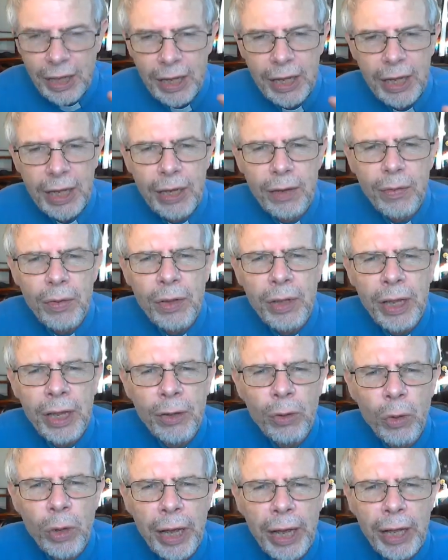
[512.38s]
even there
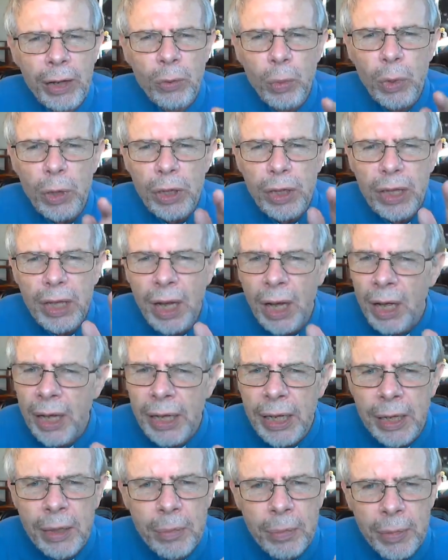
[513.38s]
your hand will
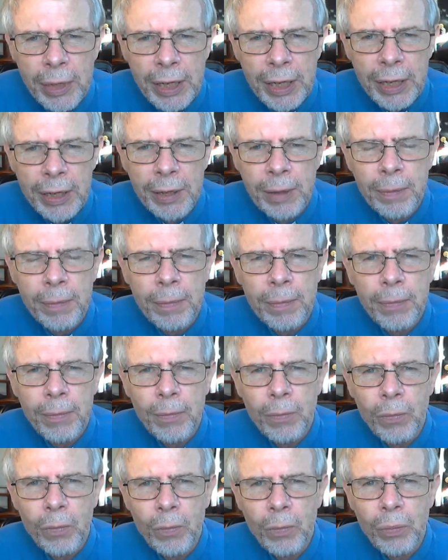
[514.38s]
guide me.
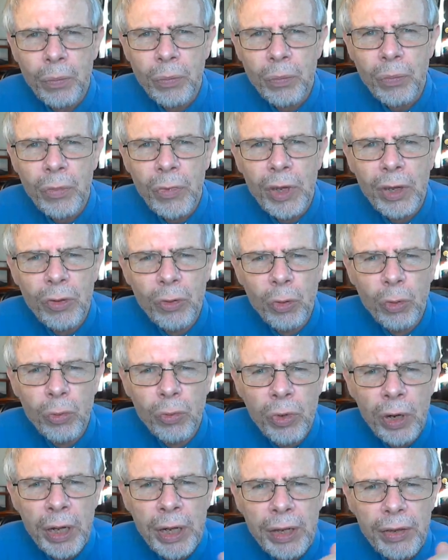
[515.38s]
Your
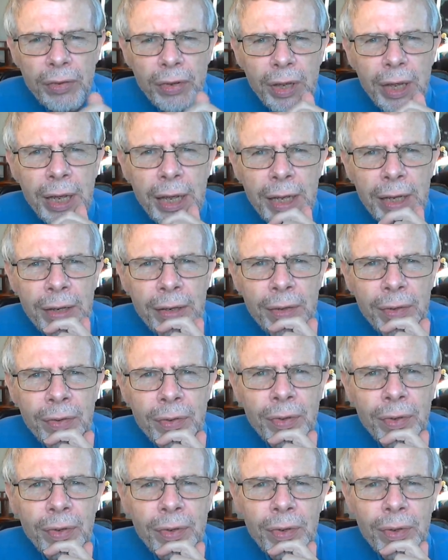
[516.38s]
right hand
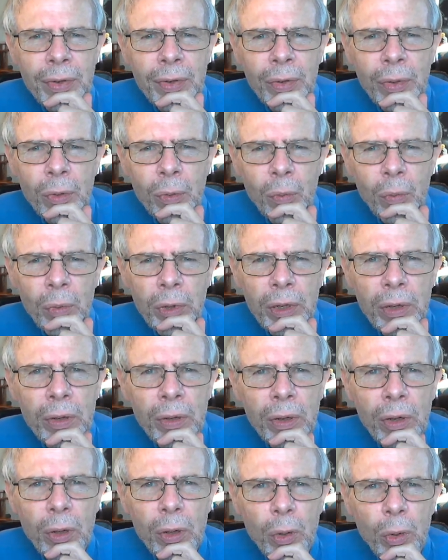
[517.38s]
will
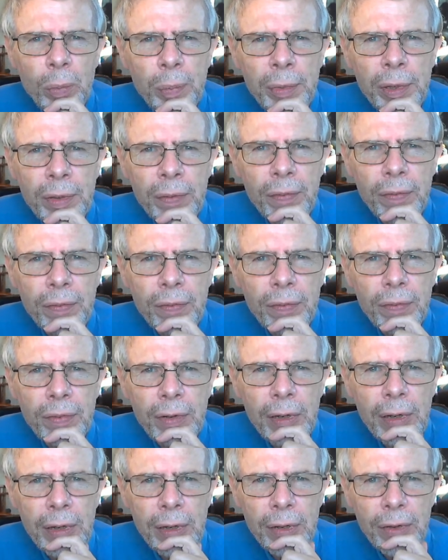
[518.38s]
hold me
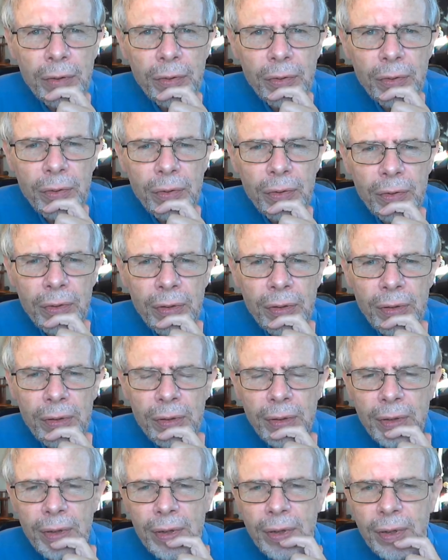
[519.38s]
fast.
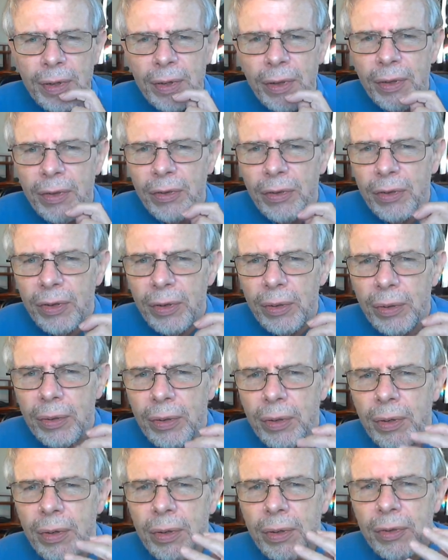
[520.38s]
So
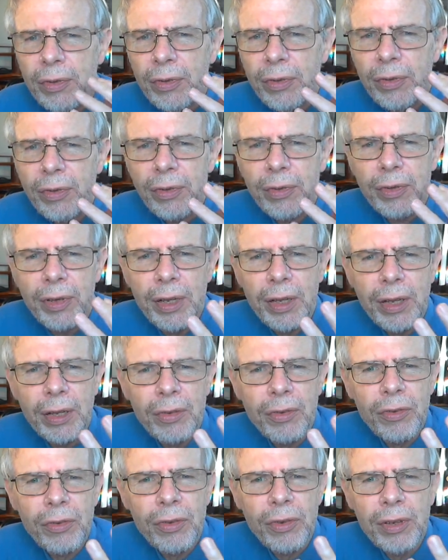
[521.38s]
God's
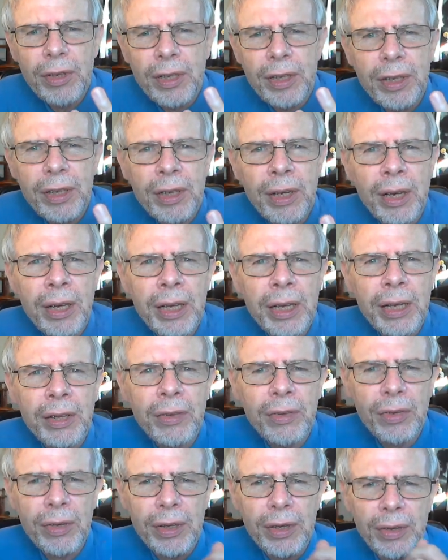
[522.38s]
touch
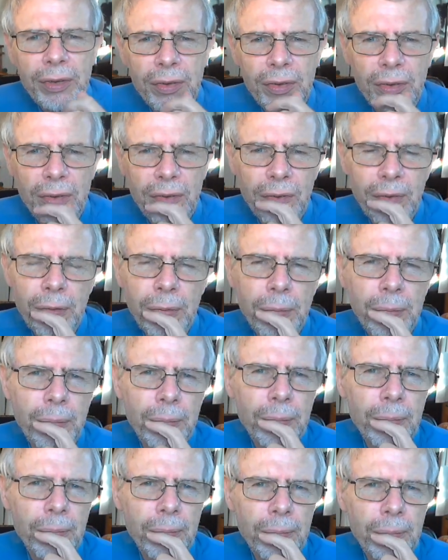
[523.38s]
guides us
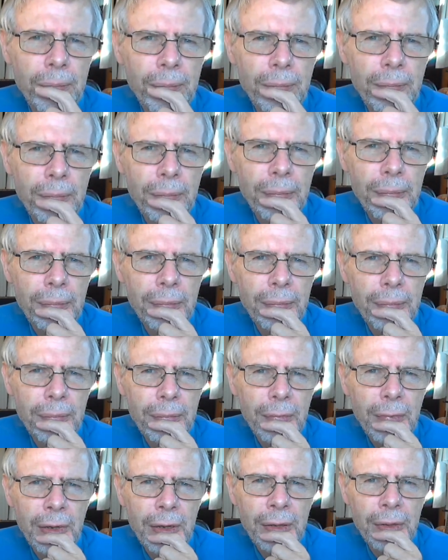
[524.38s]

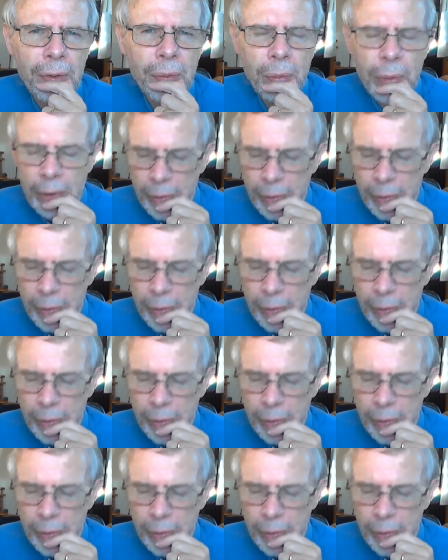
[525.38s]
in the way